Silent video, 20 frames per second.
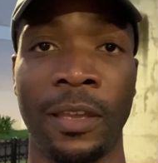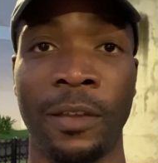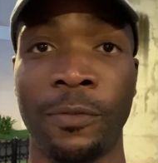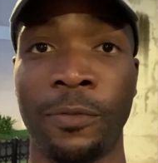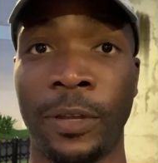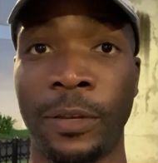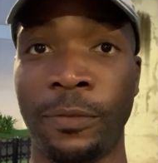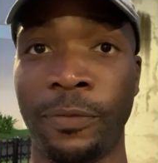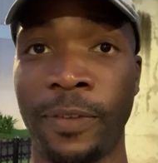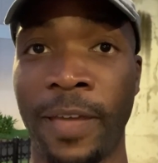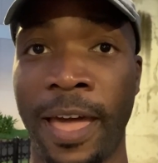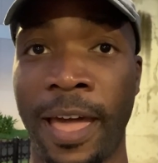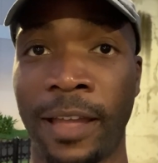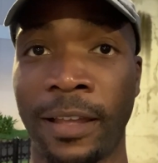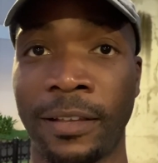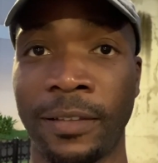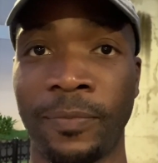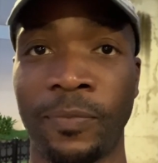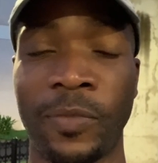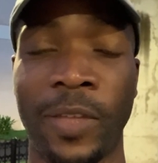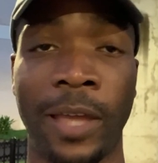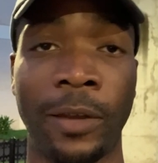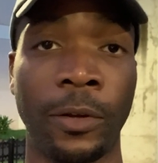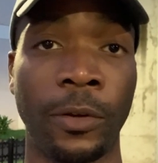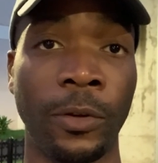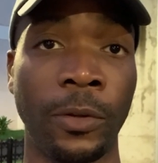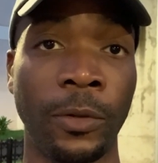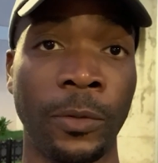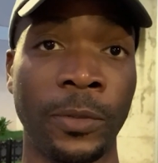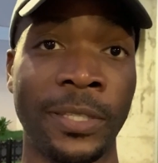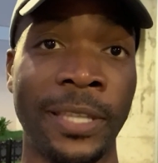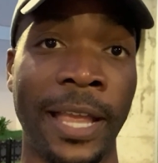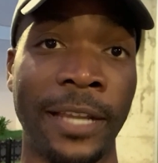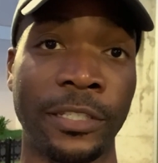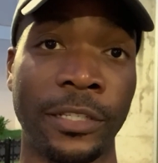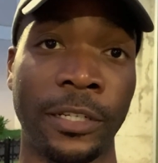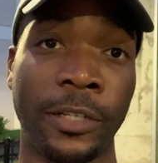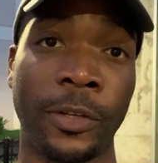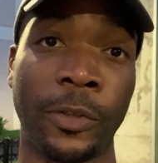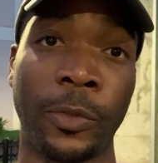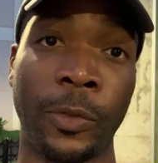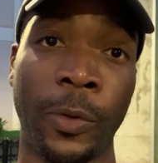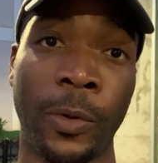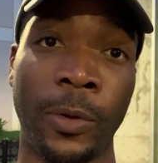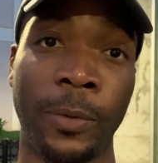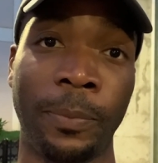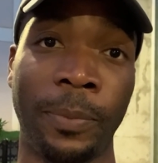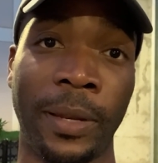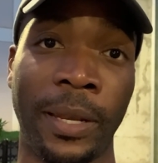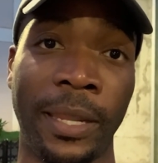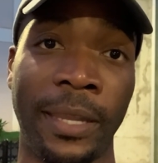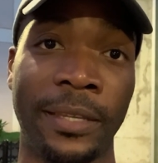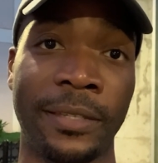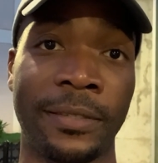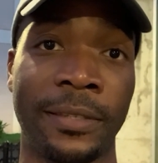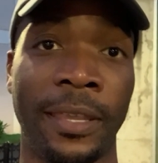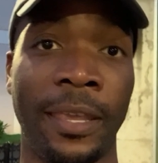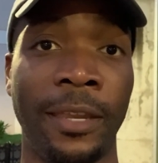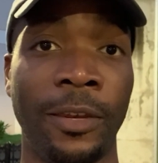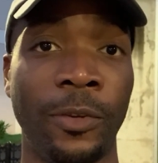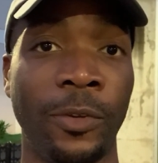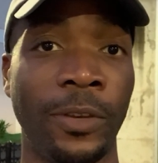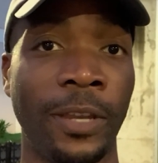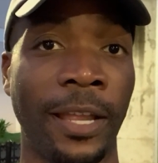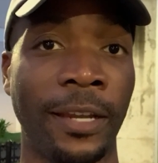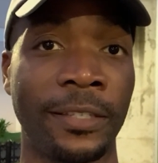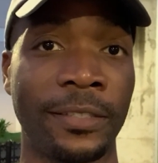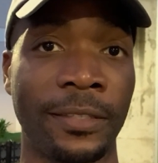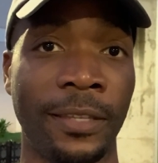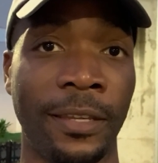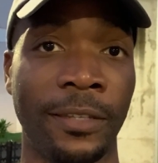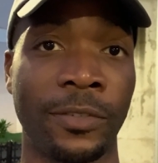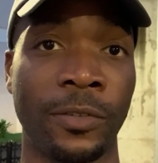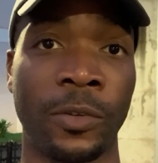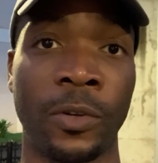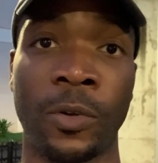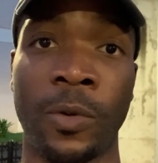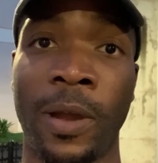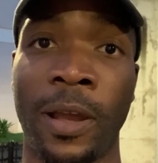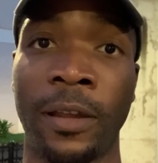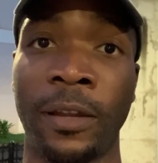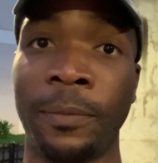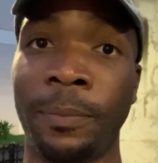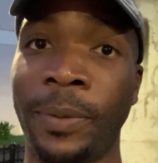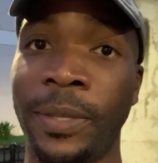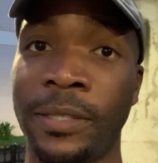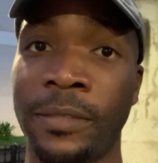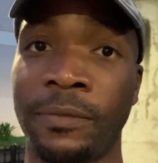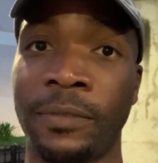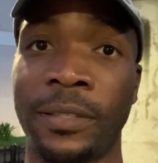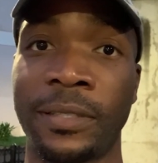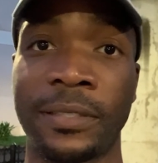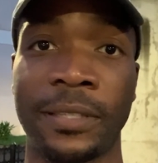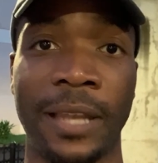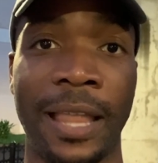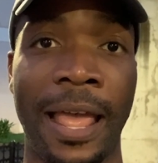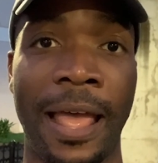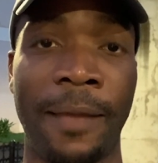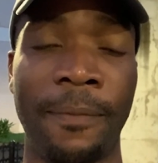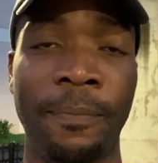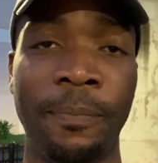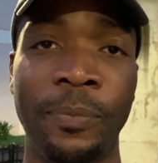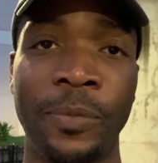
Fun fact, Honolulu is actually the third place in the United States to acquire a piece of the slab.